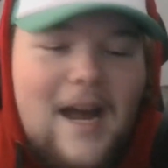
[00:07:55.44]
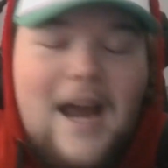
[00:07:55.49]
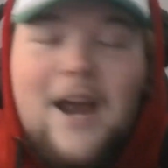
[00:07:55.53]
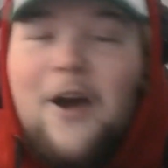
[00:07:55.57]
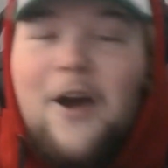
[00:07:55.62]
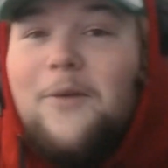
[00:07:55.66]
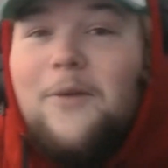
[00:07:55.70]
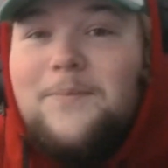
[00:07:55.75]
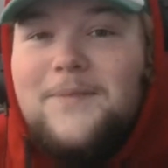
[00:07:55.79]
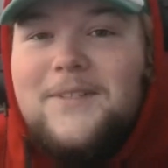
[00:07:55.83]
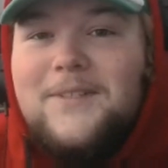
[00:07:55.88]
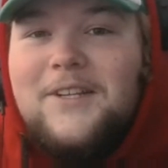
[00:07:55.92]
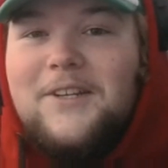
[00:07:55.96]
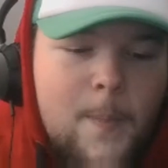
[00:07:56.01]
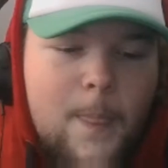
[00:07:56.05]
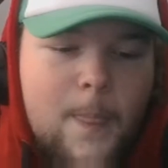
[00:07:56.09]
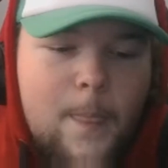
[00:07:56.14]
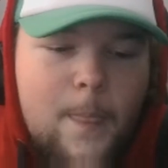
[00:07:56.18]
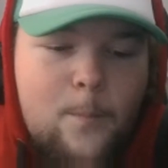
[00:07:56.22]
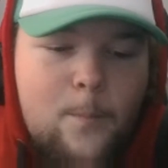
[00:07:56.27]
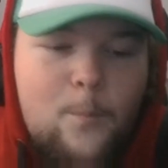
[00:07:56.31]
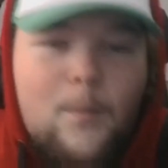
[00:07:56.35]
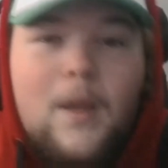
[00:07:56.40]
hope so,
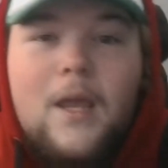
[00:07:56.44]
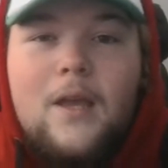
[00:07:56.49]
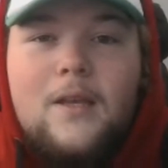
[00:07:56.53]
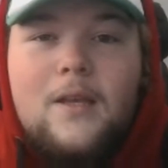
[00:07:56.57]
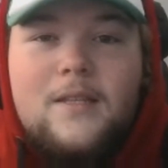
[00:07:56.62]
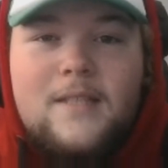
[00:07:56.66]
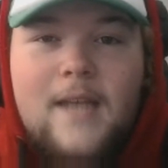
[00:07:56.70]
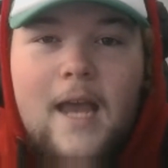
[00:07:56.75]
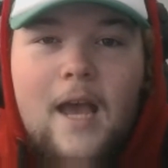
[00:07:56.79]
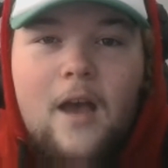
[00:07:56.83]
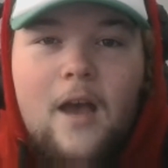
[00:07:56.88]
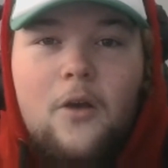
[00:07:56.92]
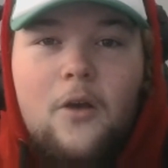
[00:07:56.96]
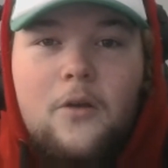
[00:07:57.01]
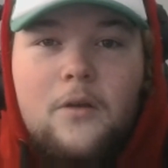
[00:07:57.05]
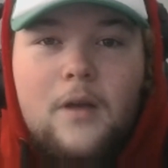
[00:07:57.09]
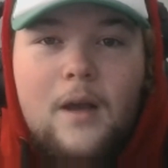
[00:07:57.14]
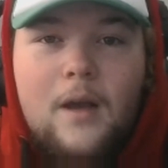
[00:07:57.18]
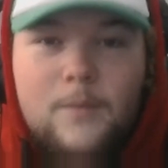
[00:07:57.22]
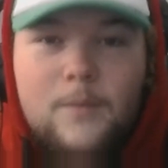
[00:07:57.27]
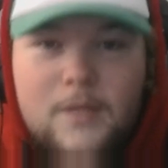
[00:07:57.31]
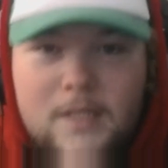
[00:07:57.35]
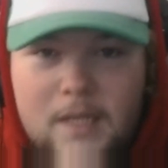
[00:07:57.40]
because now
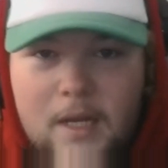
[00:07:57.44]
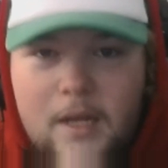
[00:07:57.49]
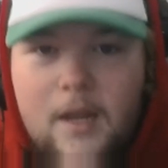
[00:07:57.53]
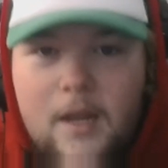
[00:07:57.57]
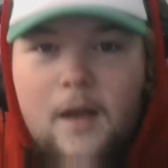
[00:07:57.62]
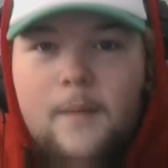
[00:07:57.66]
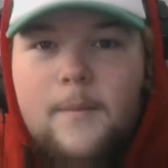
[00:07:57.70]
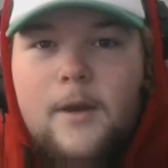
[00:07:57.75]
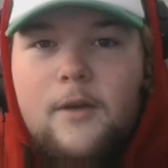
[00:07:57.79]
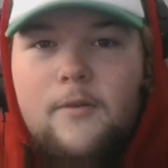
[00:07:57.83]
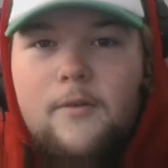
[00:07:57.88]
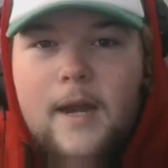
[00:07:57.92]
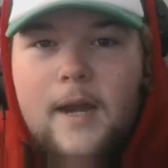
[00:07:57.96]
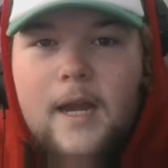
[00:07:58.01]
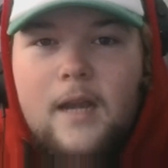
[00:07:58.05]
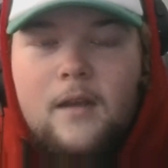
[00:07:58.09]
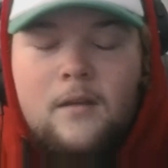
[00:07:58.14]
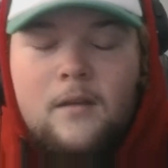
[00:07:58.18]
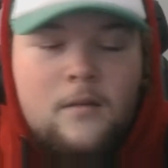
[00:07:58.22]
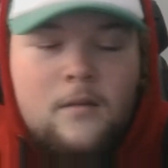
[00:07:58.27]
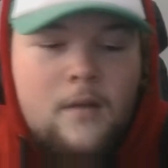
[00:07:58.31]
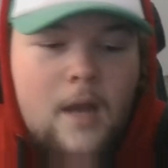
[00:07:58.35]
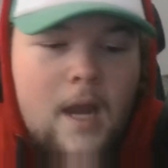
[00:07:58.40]
I'm going to tell y'all my
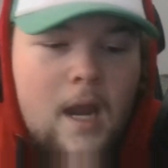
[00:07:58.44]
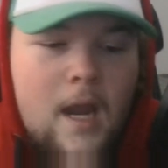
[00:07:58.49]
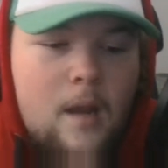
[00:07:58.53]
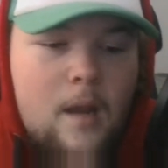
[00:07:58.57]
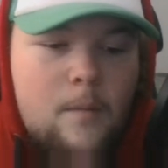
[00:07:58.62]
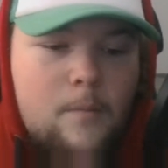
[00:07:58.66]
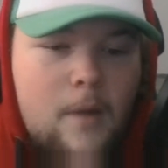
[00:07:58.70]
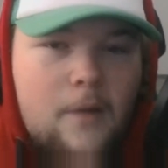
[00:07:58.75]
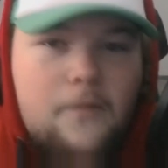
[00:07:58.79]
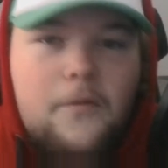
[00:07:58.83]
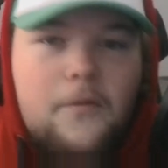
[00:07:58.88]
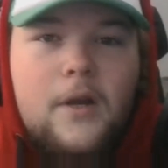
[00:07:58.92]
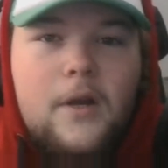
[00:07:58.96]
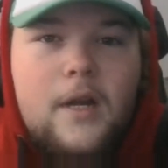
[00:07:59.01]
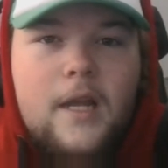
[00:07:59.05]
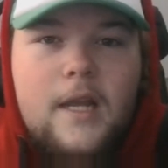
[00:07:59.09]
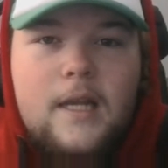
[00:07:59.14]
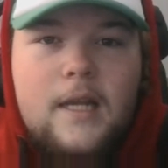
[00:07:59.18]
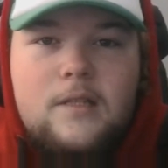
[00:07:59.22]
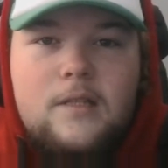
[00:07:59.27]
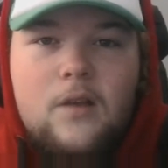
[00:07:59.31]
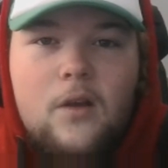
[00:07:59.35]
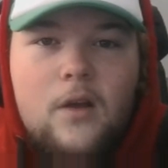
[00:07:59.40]
rating and my
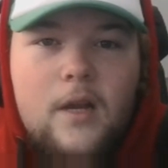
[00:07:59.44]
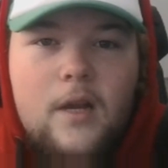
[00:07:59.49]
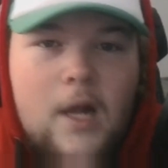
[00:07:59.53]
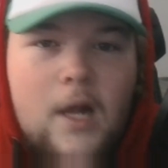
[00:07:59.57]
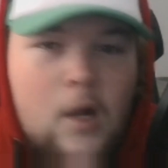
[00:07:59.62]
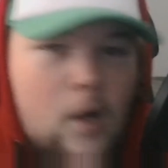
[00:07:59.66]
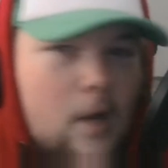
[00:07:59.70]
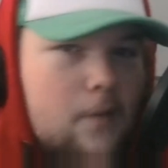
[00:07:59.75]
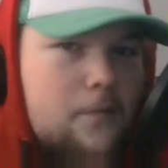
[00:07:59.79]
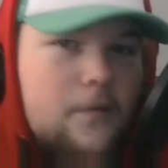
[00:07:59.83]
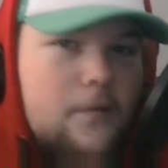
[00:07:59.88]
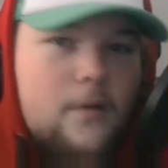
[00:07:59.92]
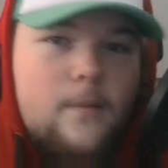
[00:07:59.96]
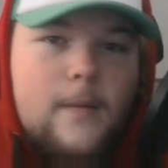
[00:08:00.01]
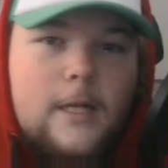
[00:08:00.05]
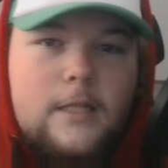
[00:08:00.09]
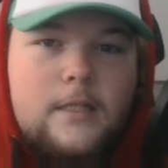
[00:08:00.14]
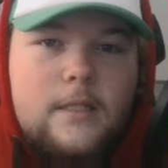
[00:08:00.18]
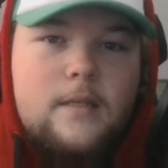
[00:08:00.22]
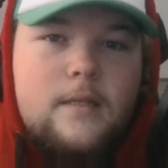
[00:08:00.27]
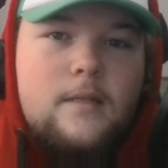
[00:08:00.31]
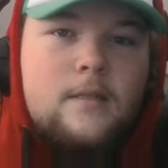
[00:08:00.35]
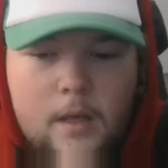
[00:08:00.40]
verdict on how I feel
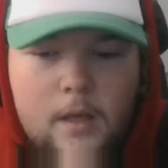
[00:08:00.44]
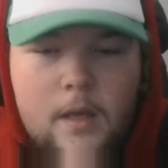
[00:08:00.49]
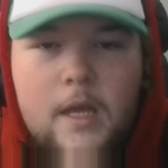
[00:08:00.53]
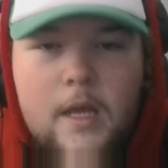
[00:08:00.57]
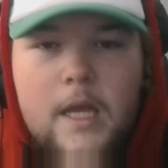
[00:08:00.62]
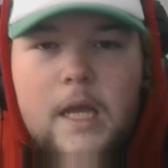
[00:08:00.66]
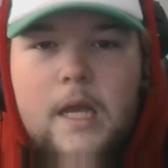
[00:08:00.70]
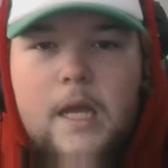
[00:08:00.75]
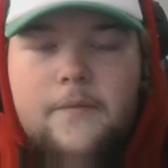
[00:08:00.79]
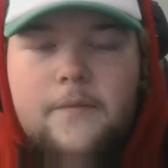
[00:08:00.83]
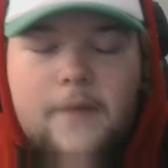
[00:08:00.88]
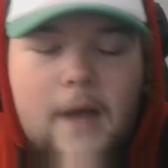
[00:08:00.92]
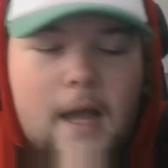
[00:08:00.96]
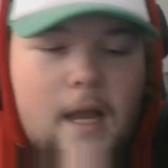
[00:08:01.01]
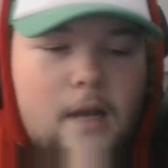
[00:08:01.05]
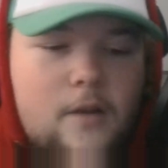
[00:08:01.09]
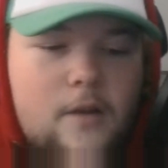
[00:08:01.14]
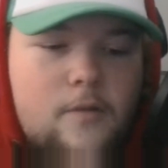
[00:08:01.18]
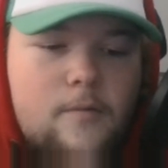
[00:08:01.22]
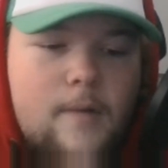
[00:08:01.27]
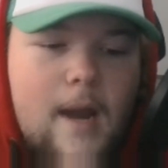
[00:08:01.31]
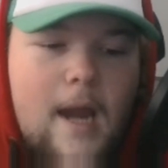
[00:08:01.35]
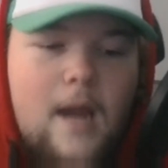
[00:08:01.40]
about this. If I had
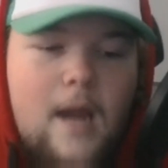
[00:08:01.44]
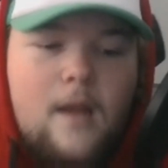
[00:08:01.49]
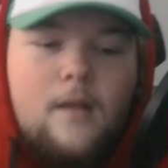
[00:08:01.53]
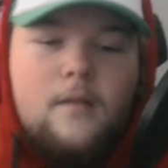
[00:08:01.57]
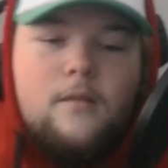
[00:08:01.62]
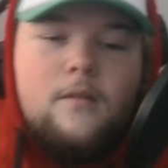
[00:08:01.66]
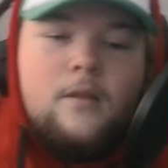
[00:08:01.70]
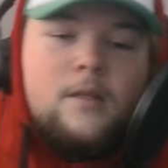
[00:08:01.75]
to rate the